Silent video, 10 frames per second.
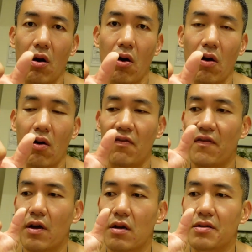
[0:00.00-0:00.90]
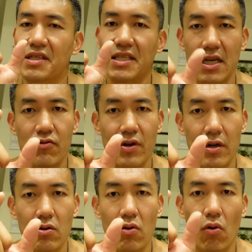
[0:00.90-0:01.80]
of
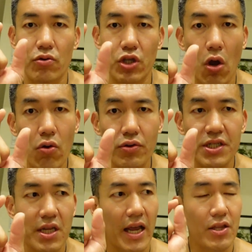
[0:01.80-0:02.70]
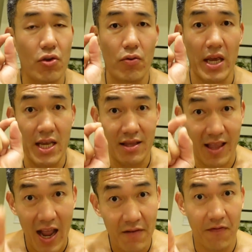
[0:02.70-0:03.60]
cereal or toast and you eat
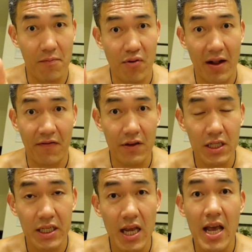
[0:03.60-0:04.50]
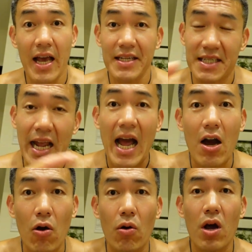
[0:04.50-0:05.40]
that for breakfast and see
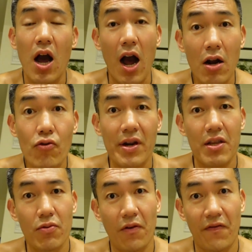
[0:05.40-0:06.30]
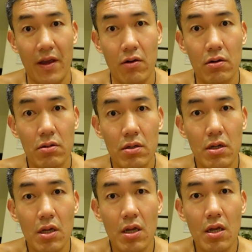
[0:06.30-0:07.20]
how hungry you will feel
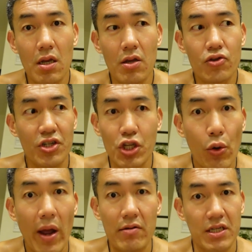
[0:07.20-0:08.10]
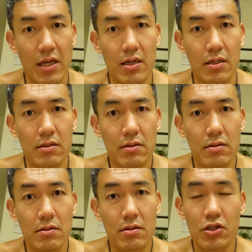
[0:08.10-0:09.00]
just 2 hours later.
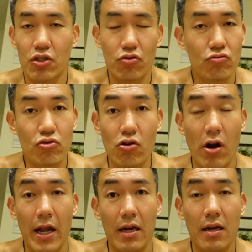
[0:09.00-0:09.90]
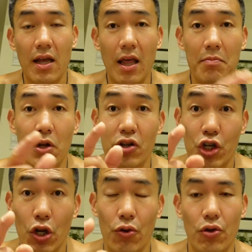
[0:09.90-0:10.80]
Try it, and I'm gonna
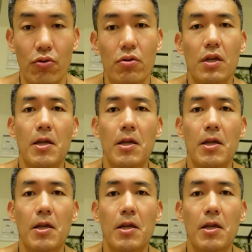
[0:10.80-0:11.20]
show you.